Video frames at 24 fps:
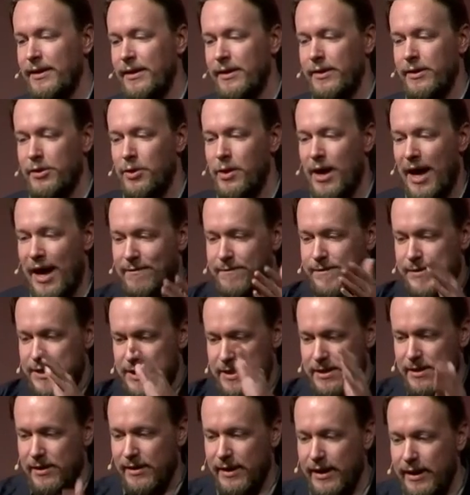you have
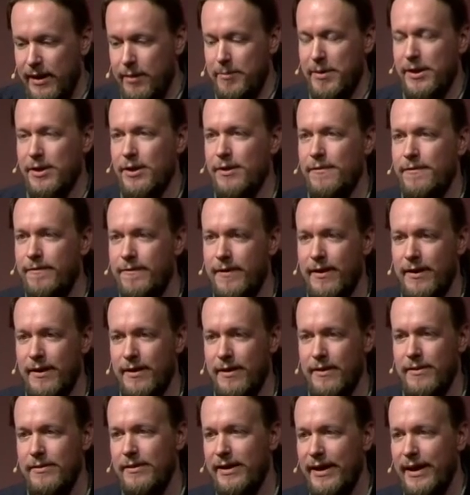just a little bit of
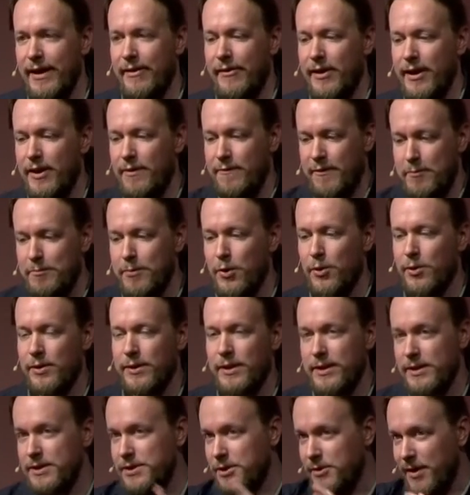area of
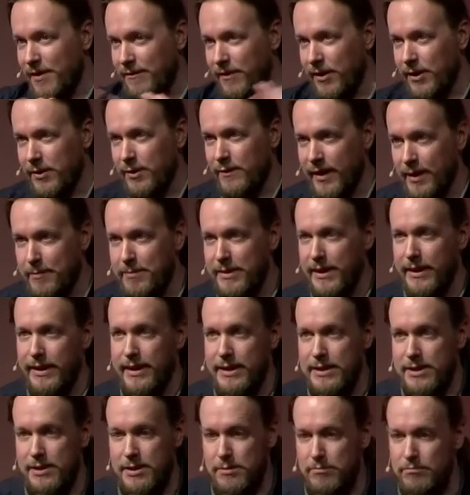importance, you have a lot of
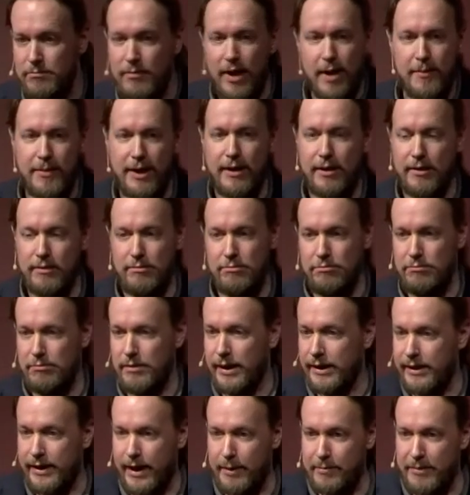emptiness, maybe
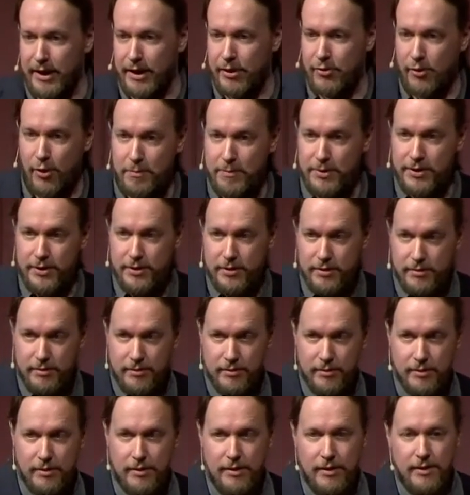it can be cropped.
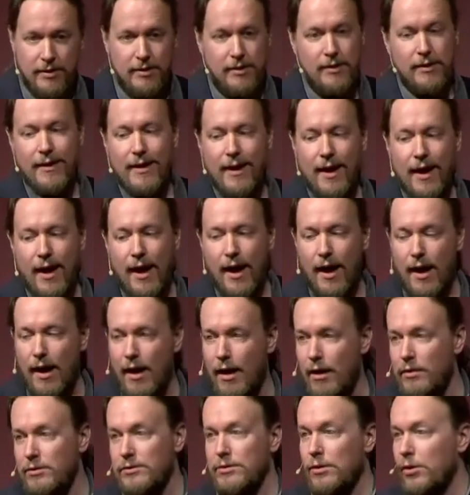
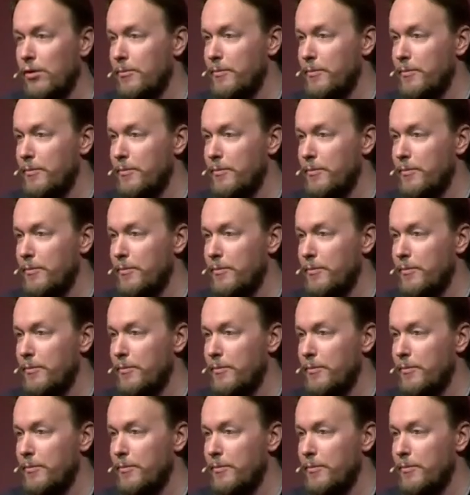Or